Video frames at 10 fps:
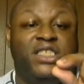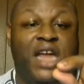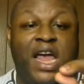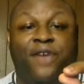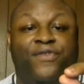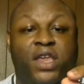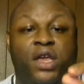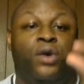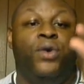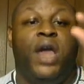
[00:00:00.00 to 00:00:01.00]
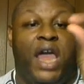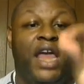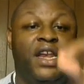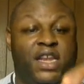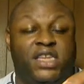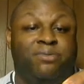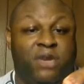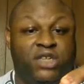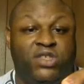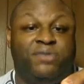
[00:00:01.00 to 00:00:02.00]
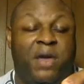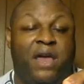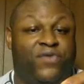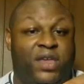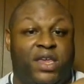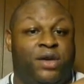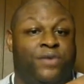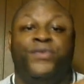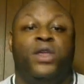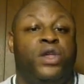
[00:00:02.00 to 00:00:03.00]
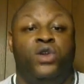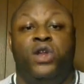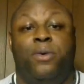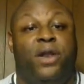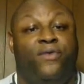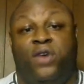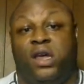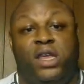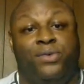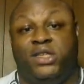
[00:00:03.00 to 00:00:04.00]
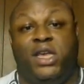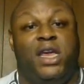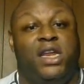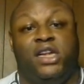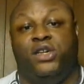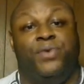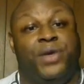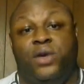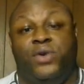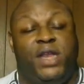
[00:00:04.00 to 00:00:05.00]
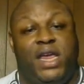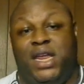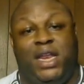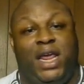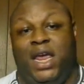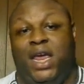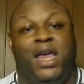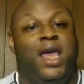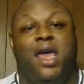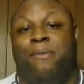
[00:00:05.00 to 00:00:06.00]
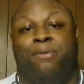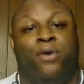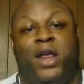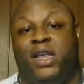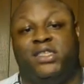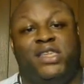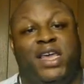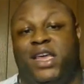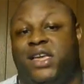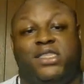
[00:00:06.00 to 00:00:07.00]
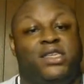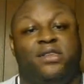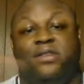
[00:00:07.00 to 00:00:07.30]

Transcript: time for you and this much respect for you. You know what the fuck you was getting into when you did that. Princess,